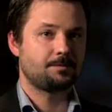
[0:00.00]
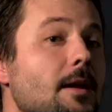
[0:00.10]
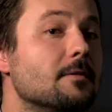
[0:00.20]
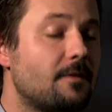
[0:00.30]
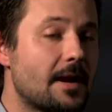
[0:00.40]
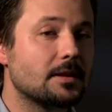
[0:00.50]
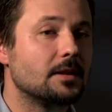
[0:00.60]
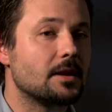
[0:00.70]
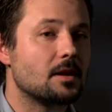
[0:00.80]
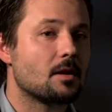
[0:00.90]
And
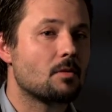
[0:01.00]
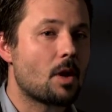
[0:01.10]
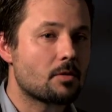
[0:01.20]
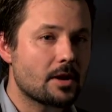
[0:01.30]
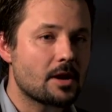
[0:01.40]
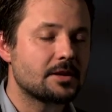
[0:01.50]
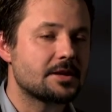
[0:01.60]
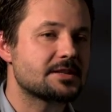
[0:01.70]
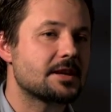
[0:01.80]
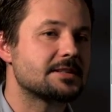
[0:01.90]
finally, we're
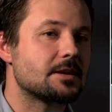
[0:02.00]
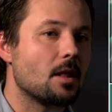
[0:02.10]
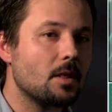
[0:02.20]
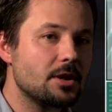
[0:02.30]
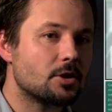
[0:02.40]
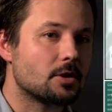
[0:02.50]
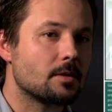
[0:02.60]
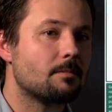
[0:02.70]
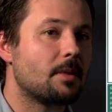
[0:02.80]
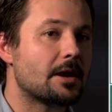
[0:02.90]
recognized as a leader
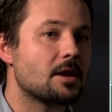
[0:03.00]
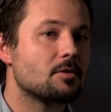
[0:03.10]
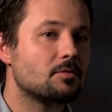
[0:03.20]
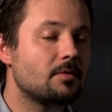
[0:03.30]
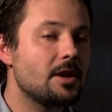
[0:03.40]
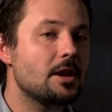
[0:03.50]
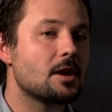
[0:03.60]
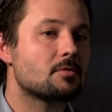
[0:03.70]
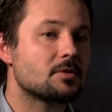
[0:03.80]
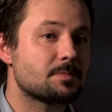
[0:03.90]
by three
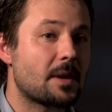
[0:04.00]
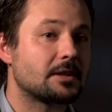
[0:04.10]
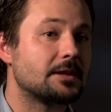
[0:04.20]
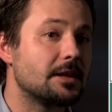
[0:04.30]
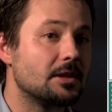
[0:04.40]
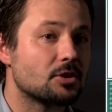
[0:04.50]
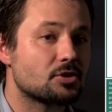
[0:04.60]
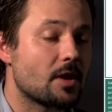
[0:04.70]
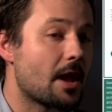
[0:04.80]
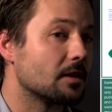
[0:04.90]
respected
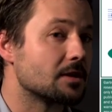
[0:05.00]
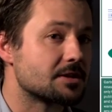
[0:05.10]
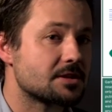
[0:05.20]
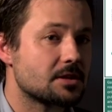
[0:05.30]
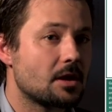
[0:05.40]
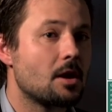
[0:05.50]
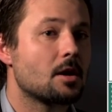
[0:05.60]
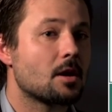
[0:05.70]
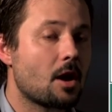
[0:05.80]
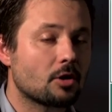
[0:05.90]
industry analysts,
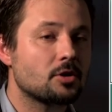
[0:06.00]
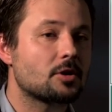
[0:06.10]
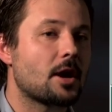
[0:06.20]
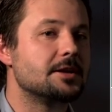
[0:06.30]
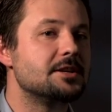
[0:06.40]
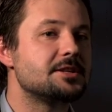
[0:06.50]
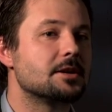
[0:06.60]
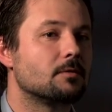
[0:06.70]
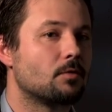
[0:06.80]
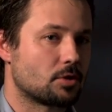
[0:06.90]
Gartner, IDC,
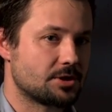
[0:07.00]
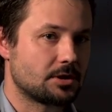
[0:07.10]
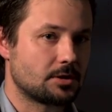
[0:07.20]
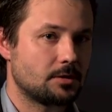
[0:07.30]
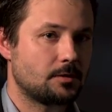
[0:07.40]
and Forrester.